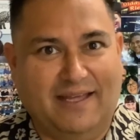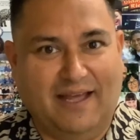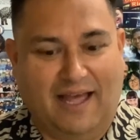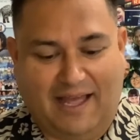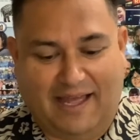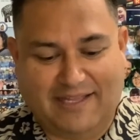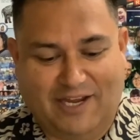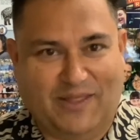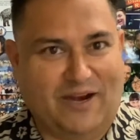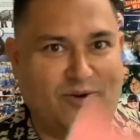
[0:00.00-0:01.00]

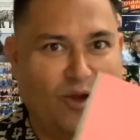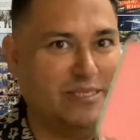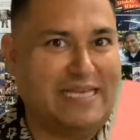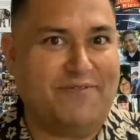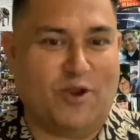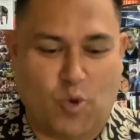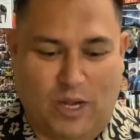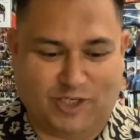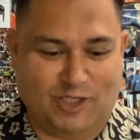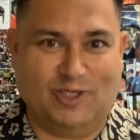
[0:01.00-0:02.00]
they don't always have their
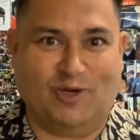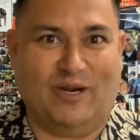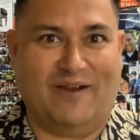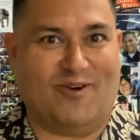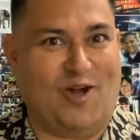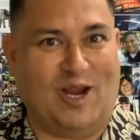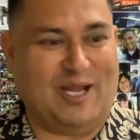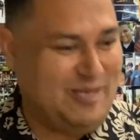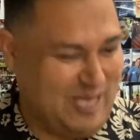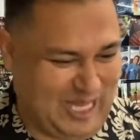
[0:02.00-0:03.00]
questions or whatever on
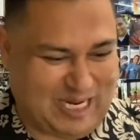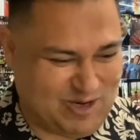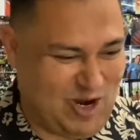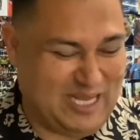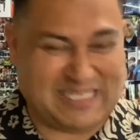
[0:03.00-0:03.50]
electronic.